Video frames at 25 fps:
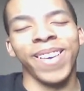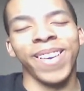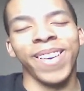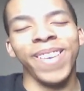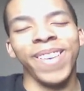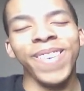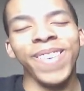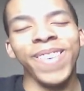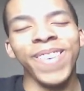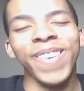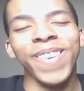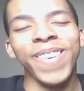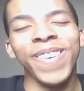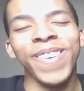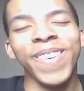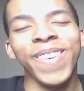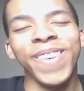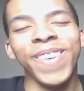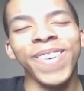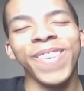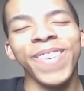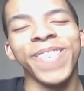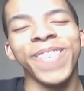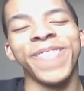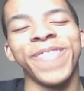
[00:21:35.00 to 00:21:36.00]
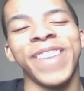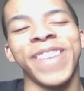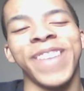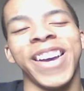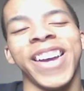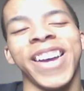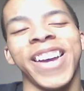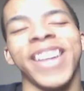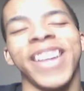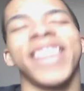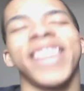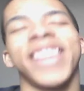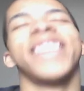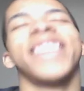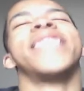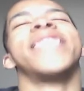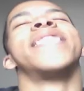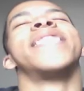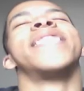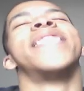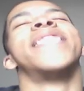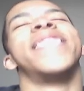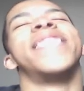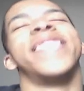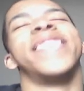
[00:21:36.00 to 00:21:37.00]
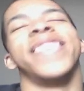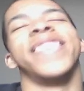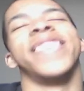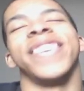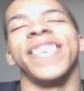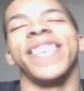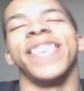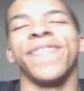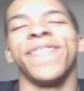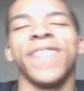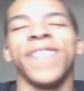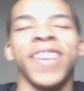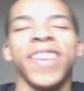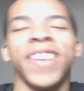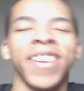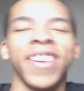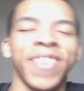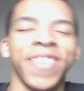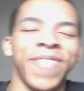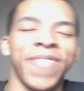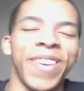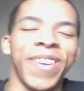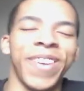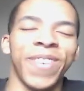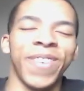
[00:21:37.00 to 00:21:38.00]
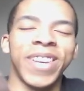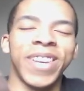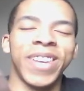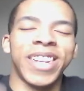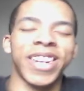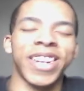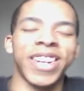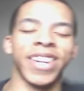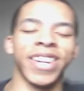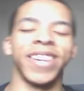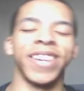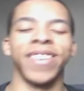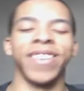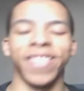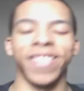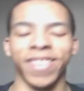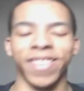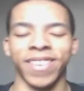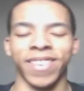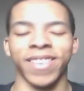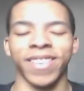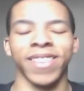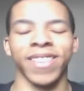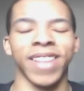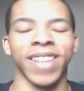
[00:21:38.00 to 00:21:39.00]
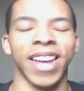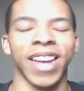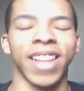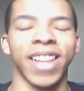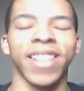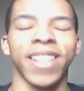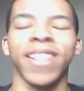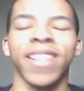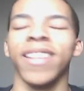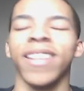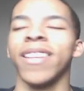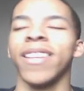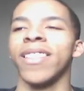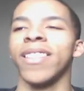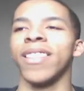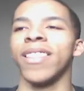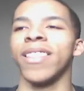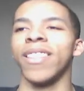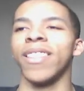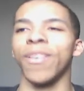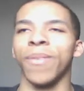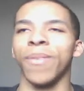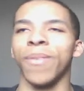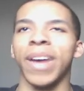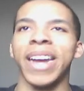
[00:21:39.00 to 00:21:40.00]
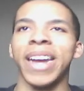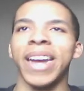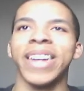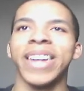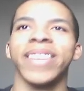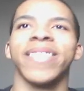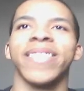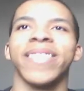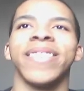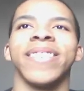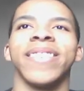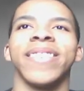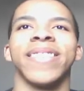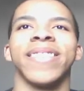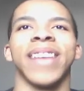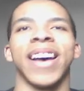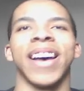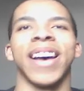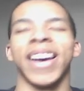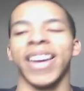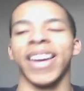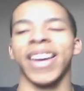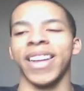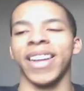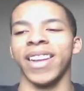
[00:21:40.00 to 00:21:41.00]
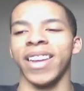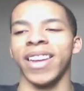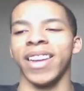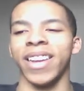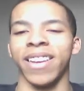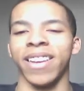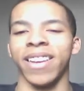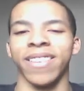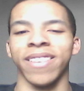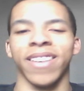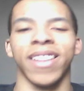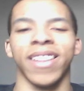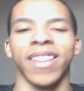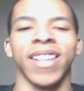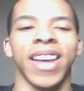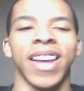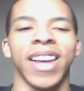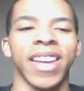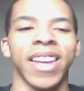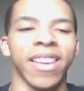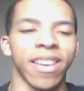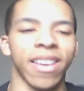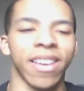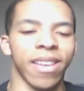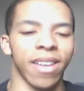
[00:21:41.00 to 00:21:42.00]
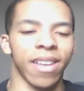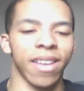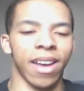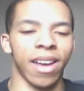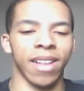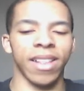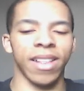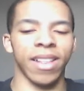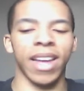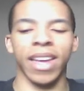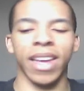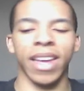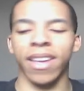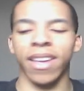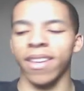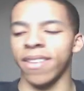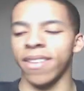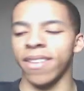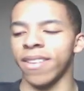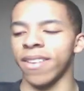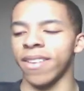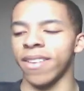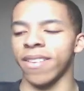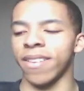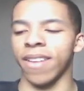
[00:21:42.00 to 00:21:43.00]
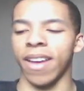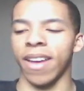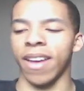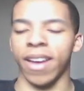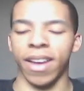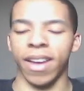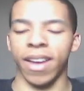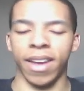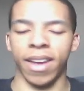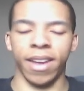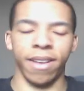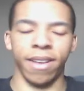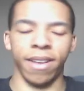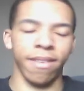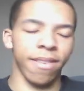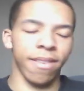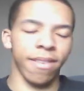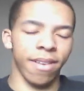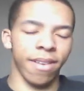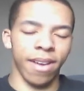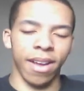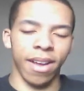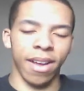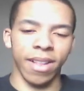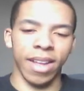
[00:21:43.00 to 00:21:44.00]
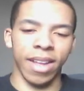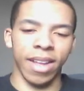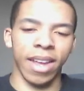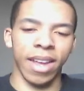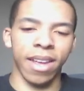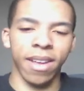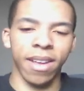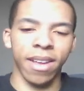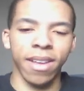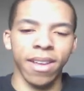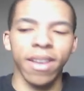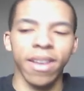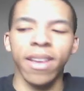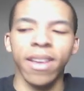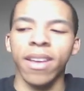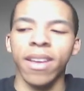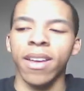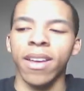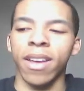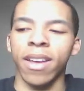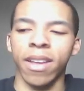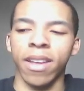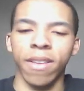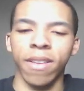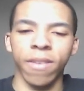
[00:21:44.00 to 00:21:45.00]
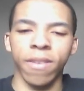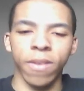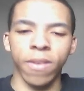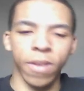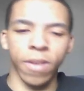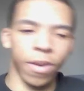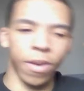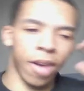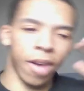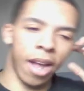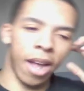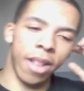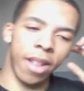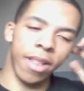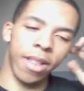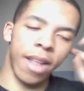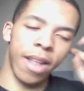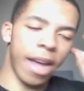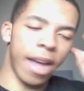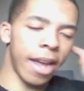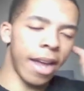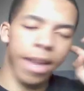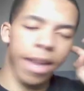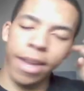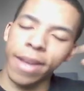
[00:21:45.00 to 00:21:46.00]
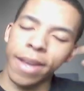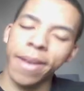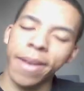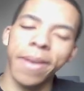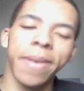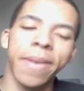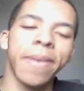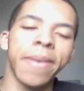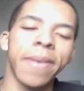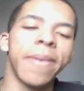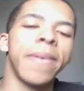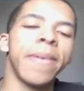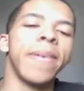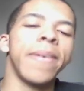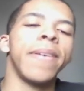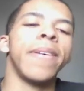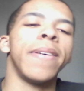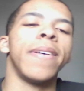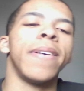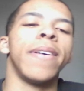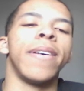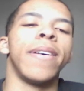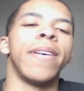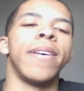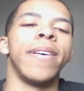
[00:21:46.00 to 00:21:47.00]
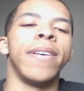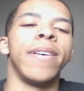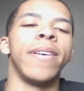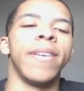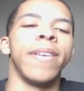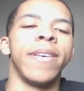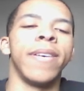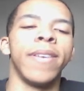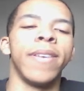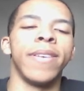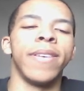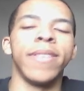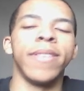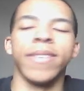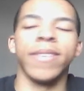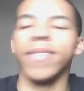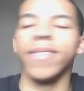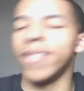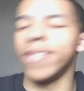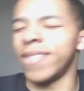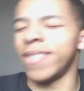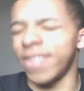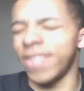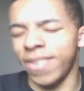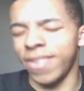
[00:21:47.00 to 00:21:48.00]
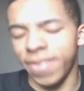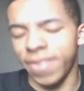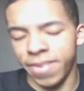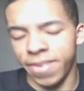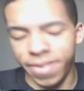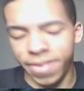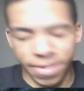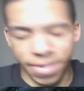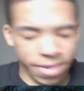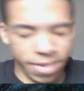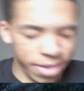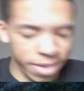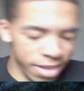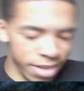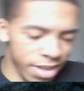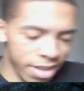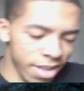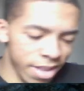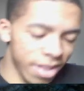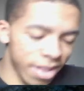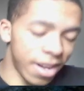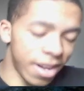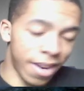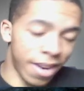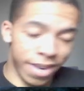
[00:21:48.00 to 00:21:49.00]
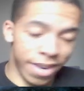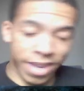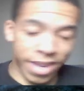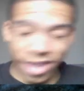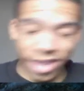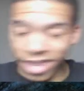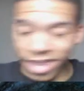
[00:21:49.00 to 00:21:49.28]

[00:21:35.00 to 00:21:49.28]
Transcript: Oh man, oh, he fills me with chills. Like the way his design is, I like his design. I like his cloak. I like. Oh, darn it!